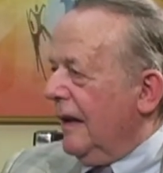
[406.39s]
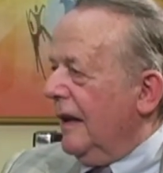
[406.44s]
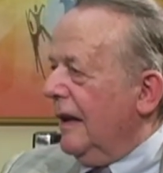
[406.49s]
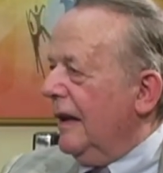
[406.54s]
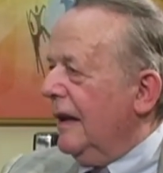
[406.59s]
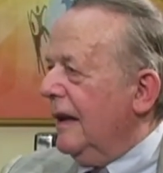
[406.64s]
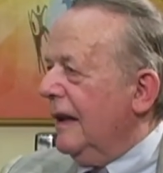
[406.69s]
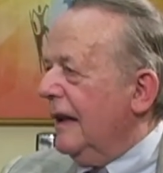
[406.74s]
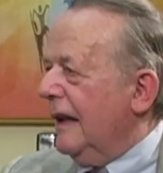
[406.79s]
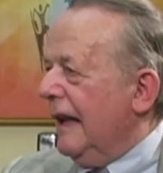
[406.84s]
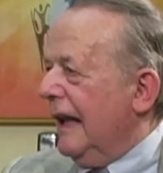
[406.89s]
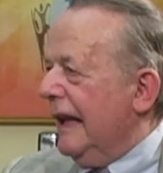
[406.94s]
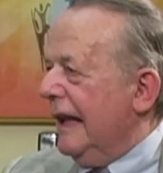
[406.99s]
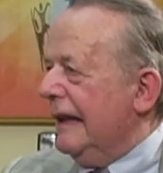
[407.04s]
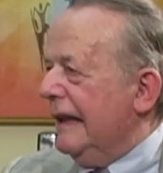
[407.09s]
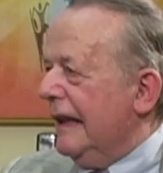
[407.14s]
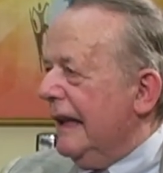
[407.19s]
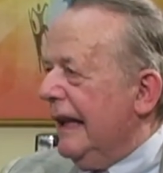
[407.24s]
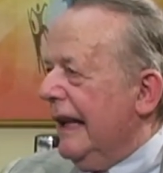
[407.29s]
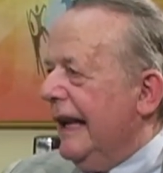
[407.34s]

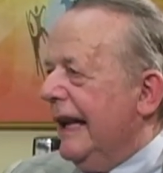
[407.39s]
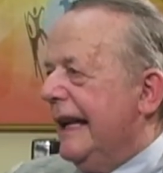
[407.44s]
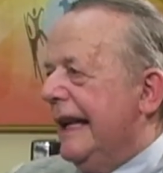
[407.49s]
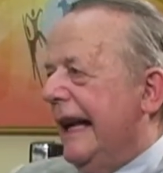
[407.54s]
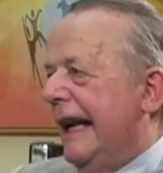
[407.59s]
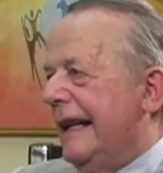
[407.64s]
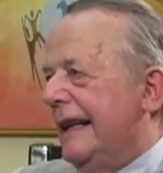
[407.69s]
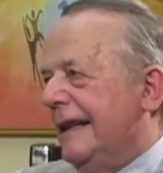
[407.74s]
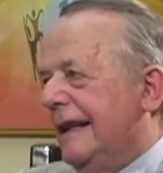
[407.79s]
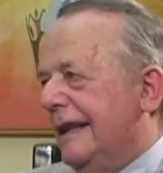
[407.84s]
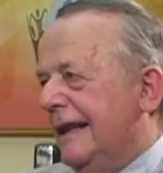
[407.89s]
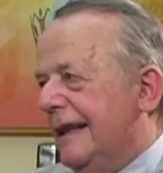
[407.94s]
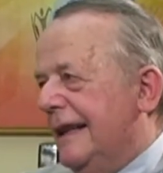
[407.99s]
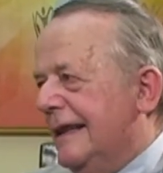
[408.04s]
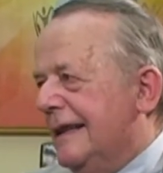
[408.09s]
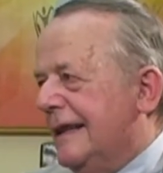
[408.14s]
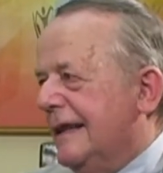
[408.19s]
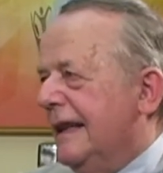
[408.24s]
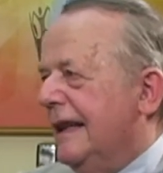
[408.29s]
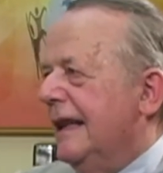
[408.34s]
and Garrett
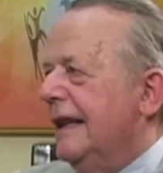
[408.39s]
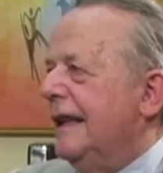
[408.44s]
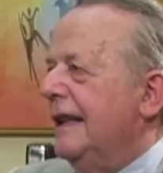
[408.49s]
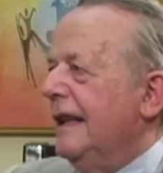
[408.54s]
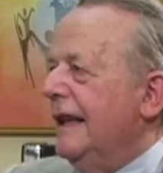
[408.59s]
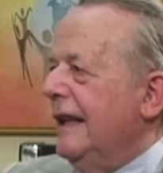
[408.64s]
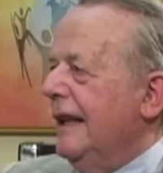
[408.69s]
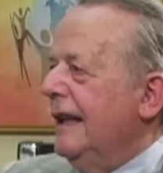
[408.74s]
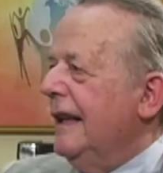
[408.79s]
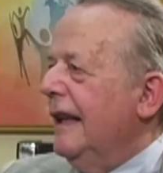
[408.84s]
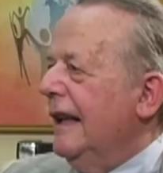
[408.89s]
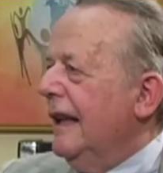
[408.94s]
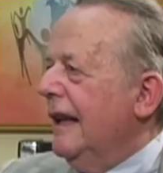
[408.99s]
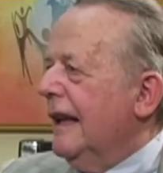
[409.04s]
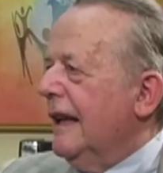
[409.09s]
Leasy, indeed,